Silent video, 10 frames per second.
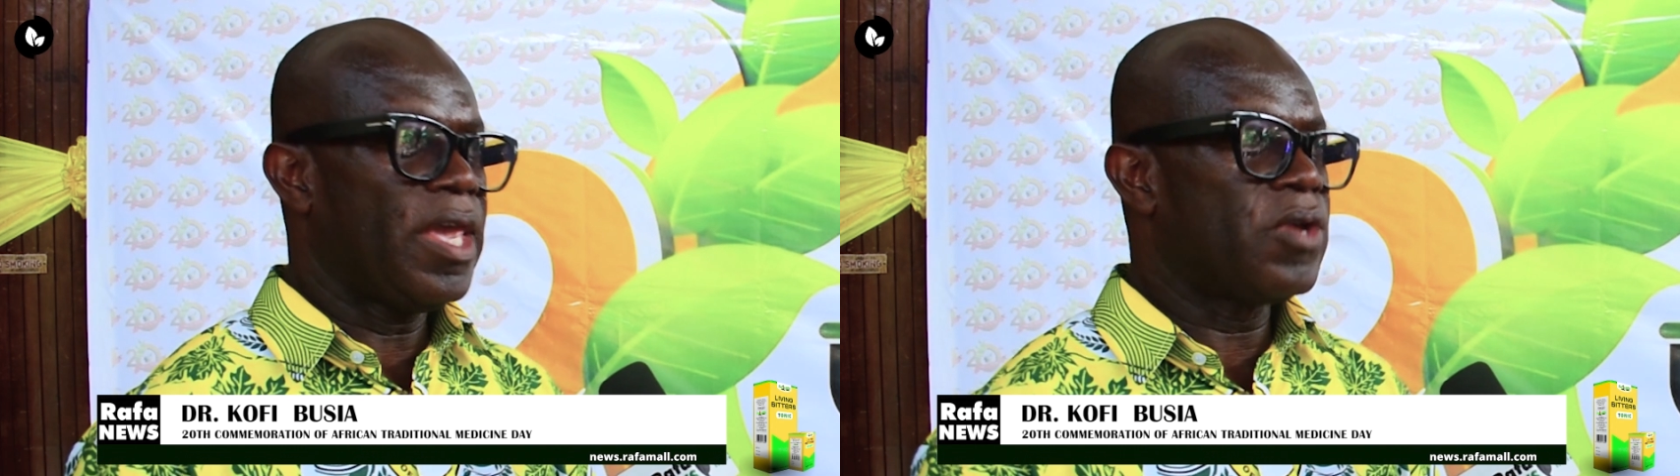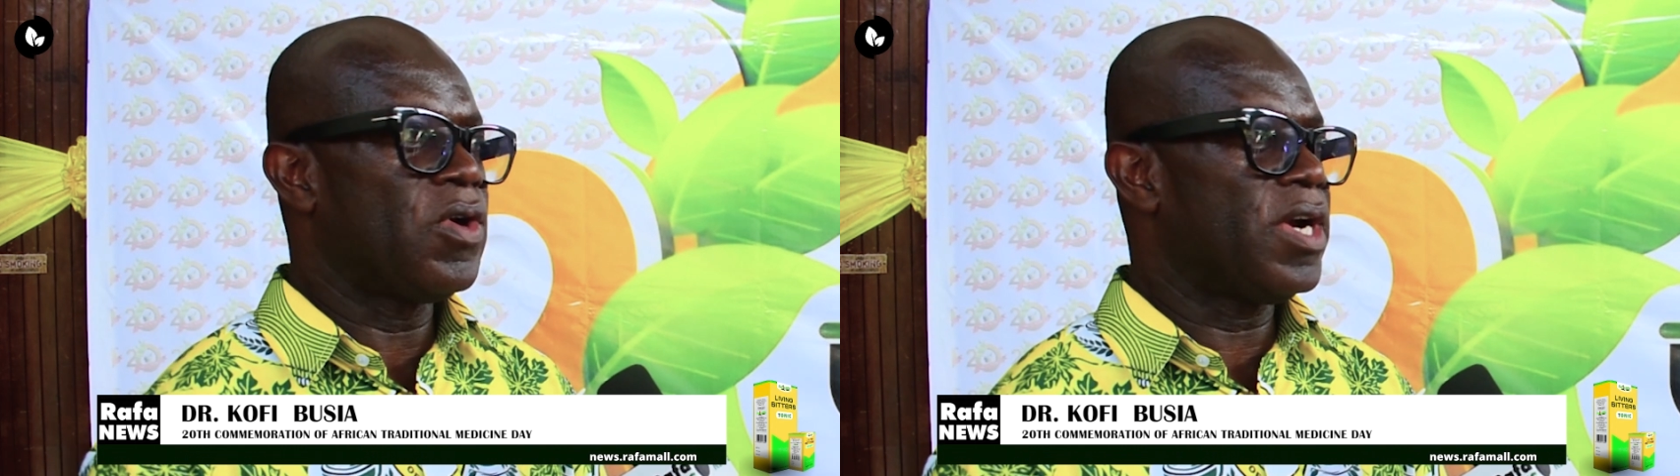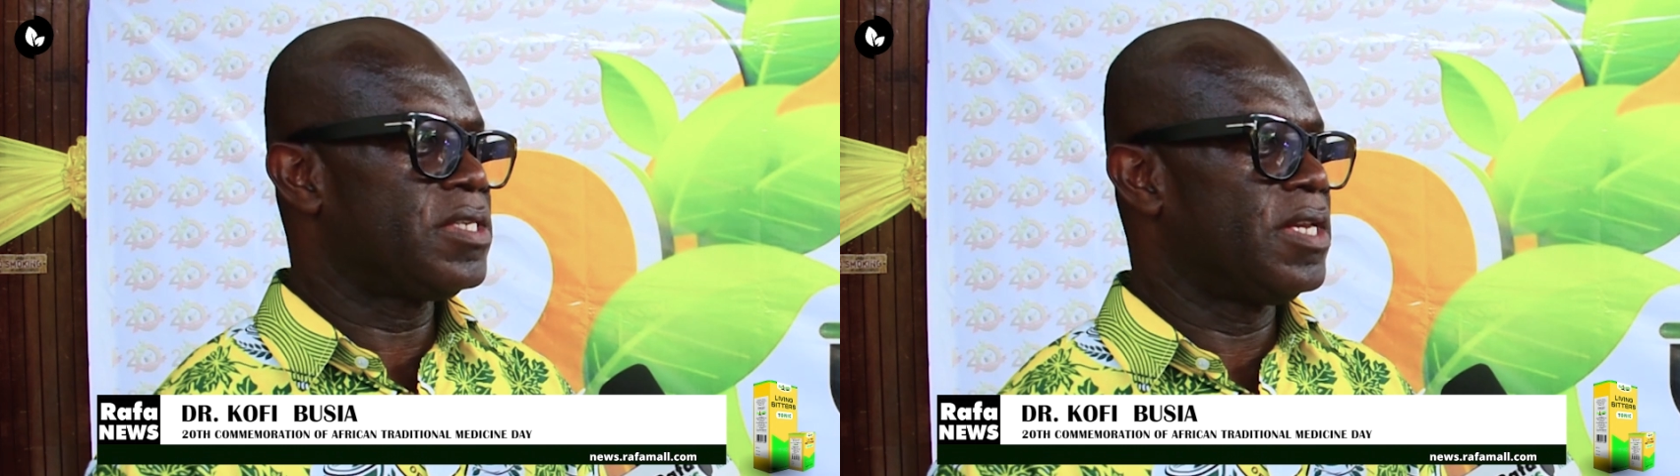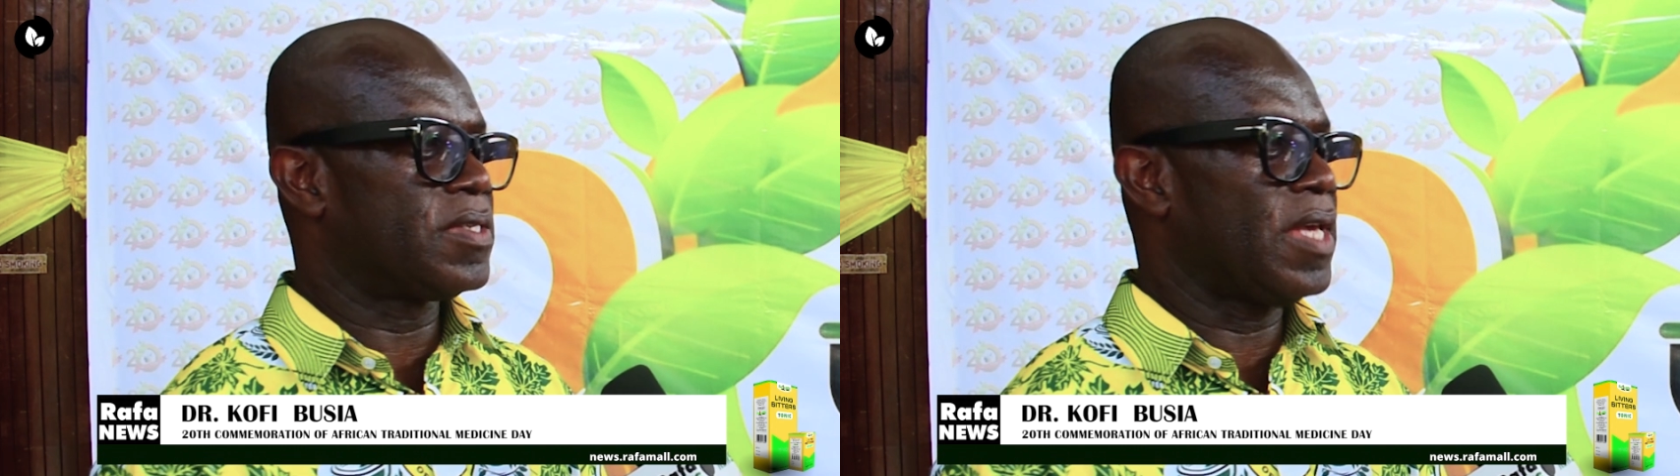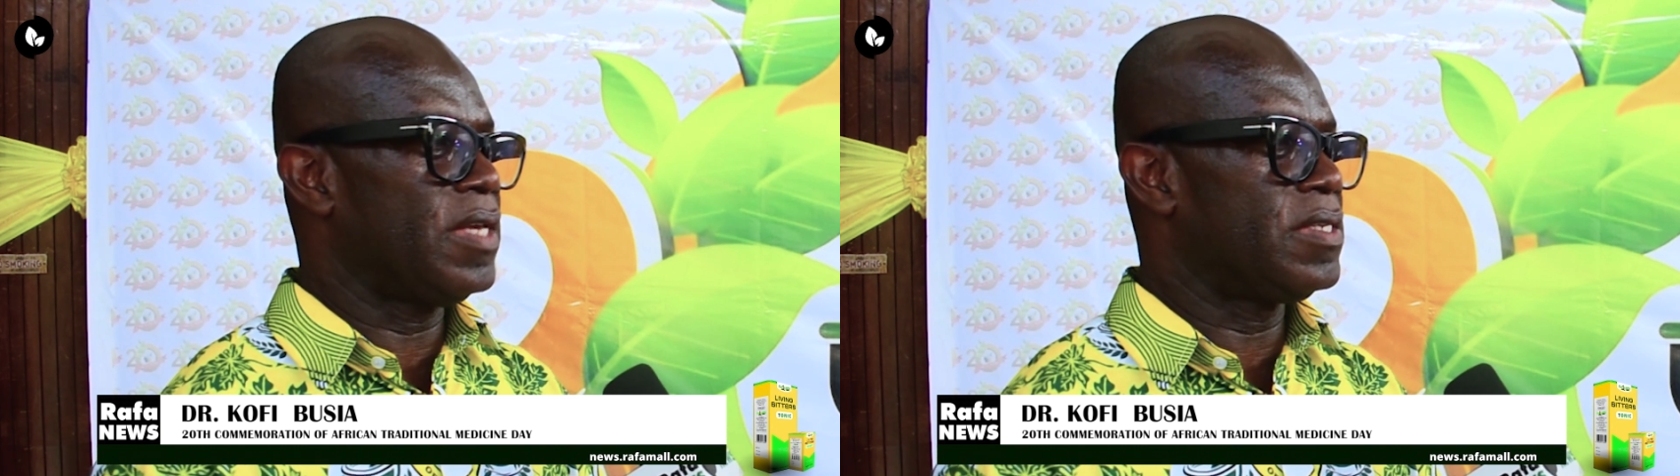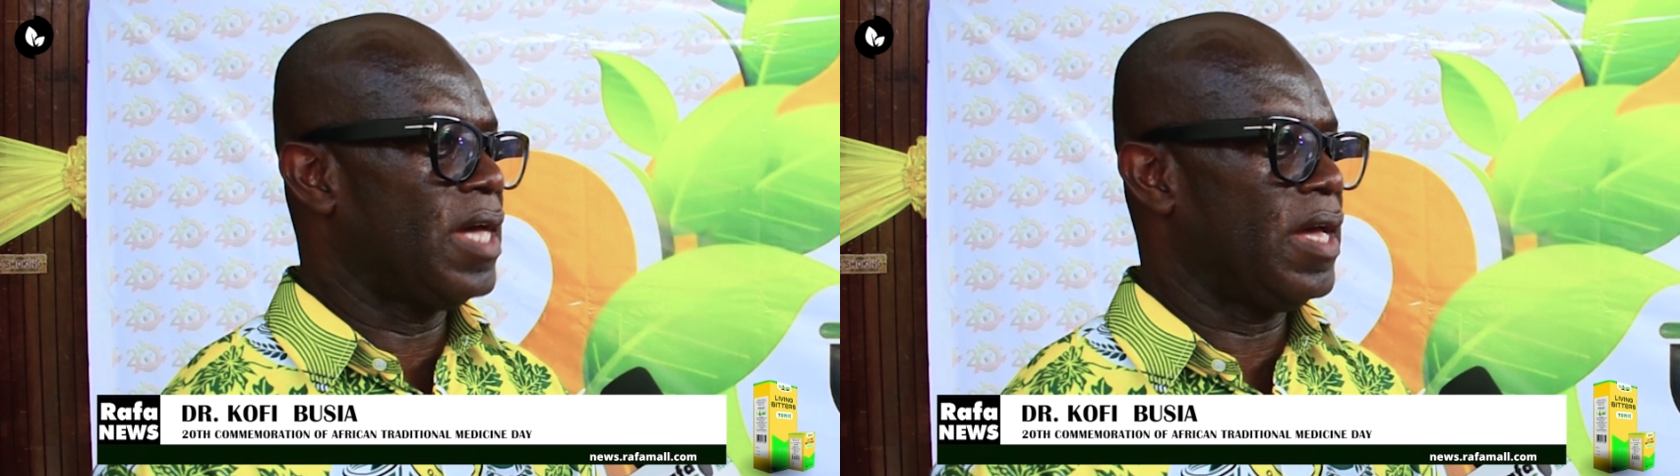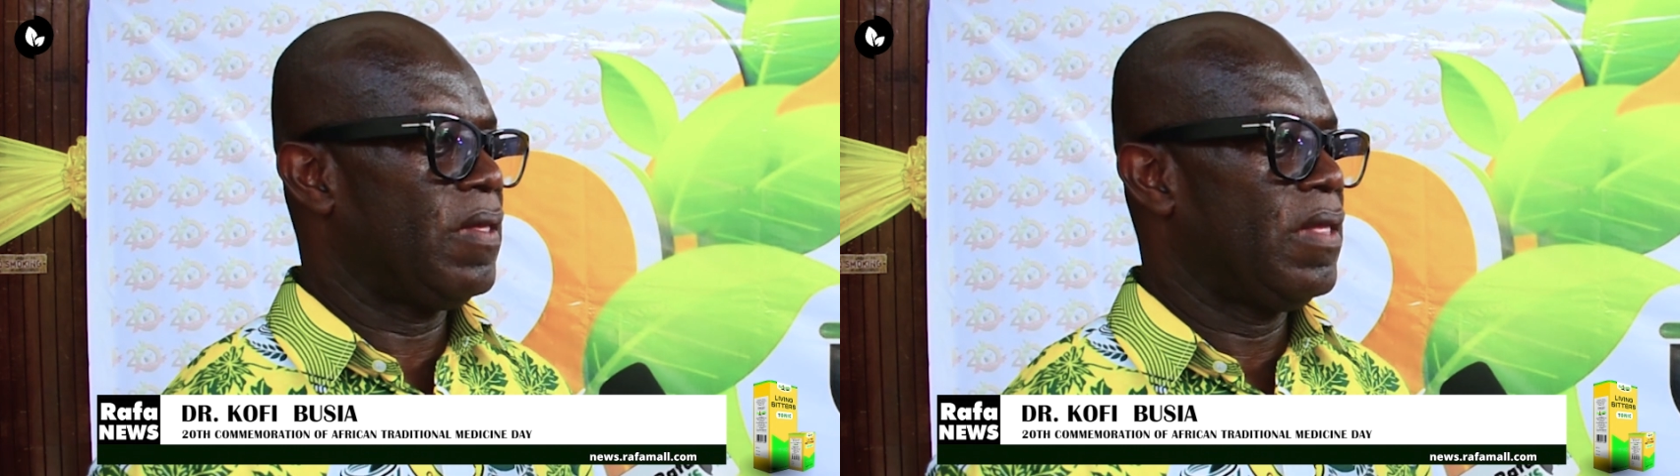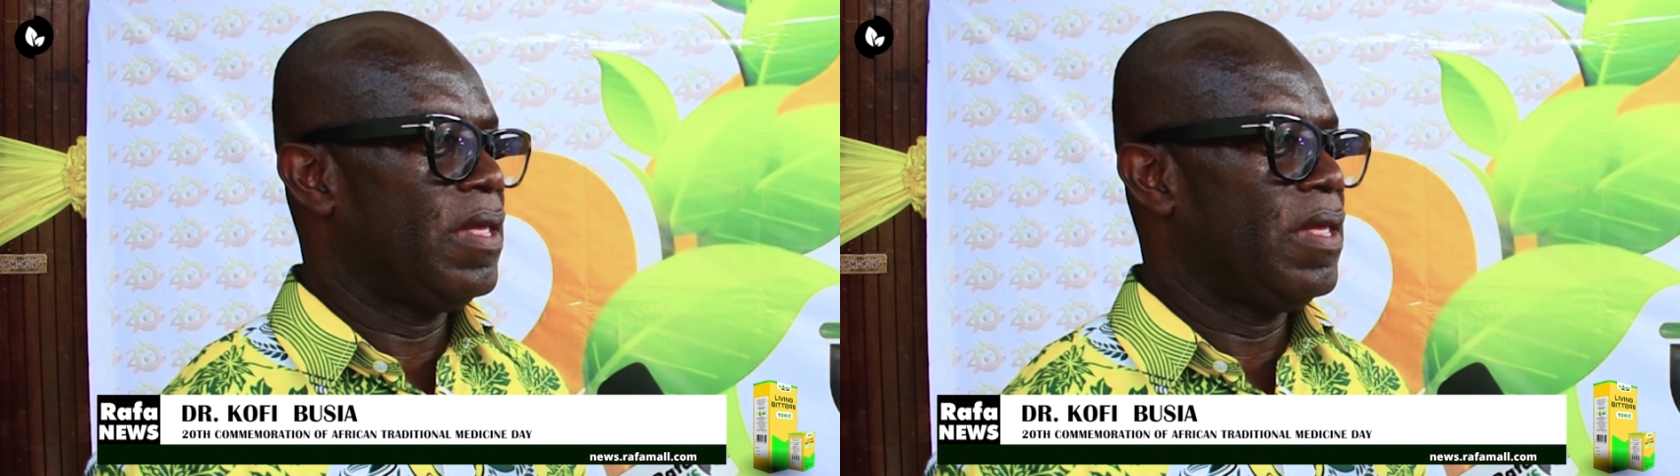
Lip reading: Ignorance in the sense that